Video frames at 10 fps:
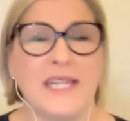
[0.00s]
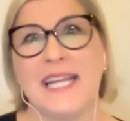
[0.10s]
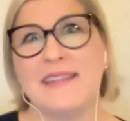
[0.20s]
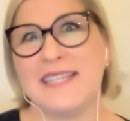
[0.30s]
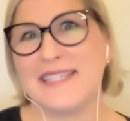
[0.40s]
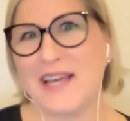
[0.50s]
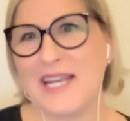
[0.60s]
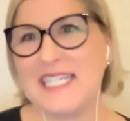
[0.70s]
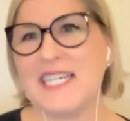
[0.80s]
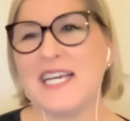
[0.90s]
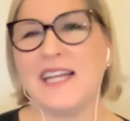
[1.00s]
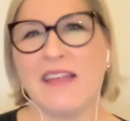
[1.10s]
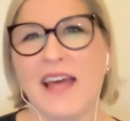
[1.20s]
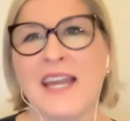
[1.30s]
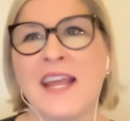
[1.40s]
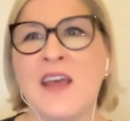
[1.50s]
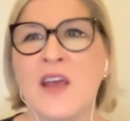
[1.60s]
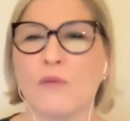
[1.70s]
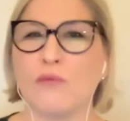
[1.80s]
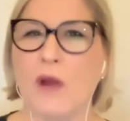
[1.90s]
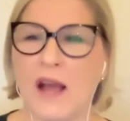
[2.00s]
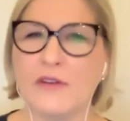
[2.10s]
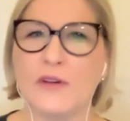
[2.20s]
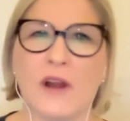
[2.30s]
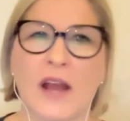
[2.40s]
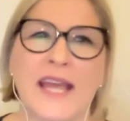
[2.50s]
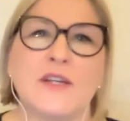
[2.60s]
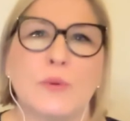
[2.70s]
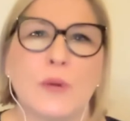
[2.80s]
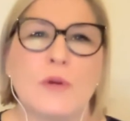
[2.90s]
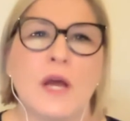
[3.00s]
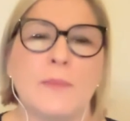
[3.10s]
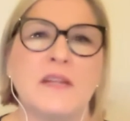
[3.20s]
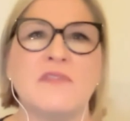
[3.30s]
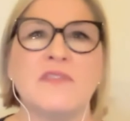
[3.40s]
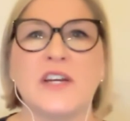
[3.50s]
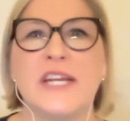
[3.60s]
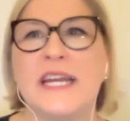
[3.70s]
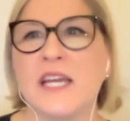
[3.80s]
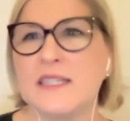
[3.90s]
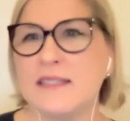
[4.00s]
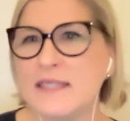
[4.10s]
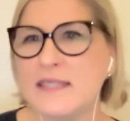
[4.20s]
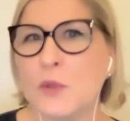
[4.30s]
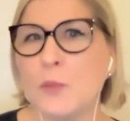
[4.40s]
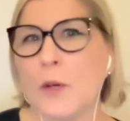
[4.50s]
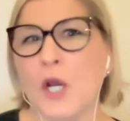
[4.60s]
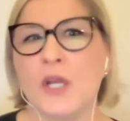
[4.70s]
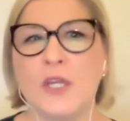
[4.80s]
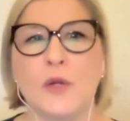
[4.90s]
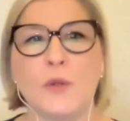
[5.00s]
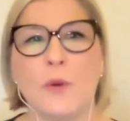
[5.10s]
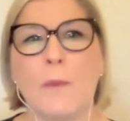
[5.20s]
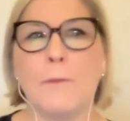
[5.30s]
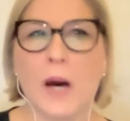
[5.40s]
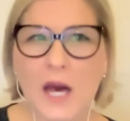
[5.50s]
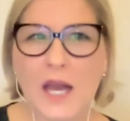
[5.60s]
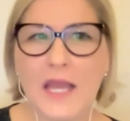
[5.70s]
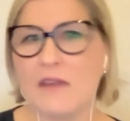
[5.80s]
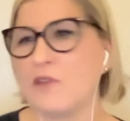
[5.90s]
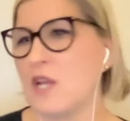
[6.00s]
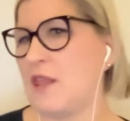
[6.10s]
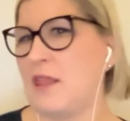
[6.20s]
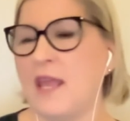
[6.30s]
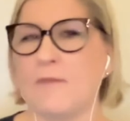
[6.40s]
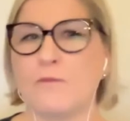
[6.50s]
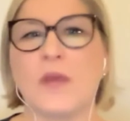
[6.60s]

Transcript: And this idea that rather, I had grown up in a very consumer, you buy everything,